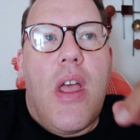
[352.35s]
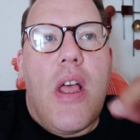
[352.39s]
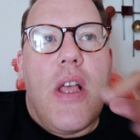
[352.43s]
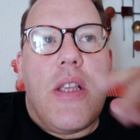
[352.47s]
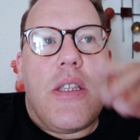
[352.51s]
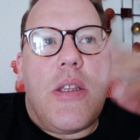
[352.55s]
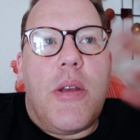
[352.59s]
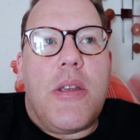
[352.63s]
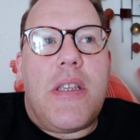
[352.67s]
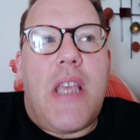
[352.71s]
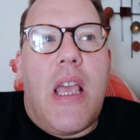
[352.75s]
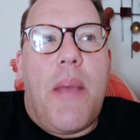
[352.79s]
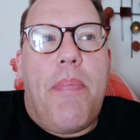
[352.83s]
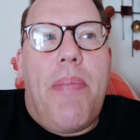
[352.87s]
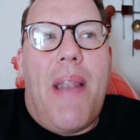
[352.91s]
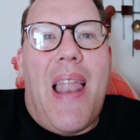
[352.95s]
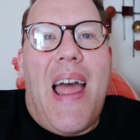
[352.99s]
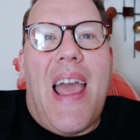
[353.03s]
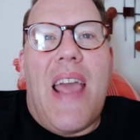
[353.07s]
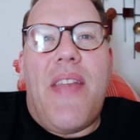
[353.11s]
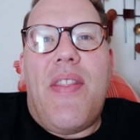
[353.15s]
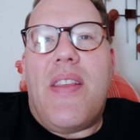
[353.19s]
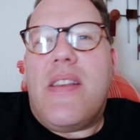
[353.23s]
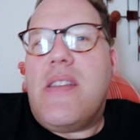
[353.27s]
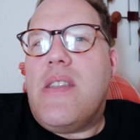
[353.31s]
So say
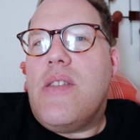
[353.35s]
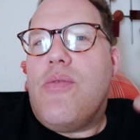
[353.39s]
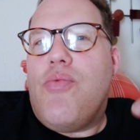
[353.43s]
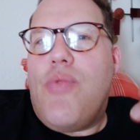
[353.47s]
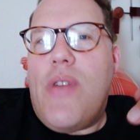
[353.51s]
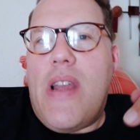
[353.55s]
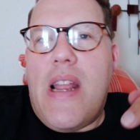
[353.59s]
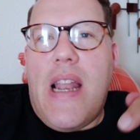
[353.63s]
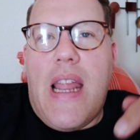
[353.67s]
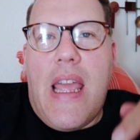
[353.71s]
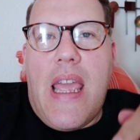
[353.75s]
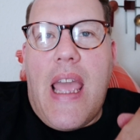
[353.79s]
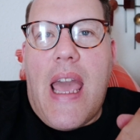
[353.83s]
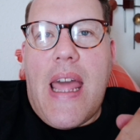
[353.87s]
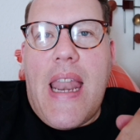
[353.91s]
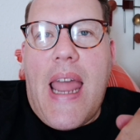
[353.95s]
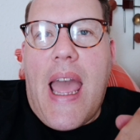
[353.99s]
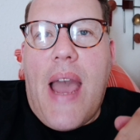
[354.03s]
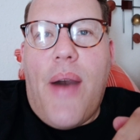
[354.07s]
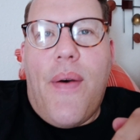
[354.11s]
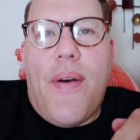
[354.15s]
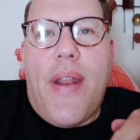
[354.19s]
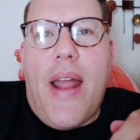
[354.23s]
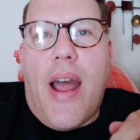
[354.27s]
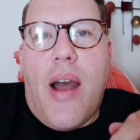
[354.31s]
play, this is really an
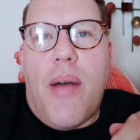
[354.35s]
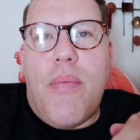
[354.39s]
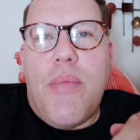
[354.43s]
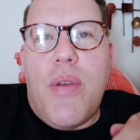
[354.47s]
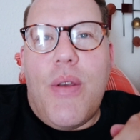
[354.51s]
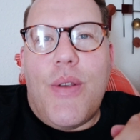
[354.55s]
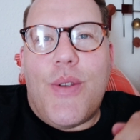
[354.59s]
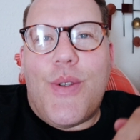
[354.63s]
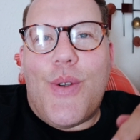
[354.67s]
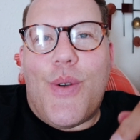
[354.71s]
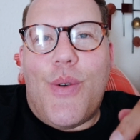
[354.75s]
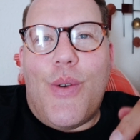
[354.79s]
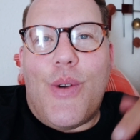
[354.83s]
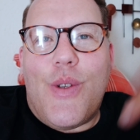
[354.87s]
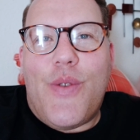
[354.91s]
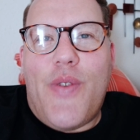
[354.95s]
out-and-out musical.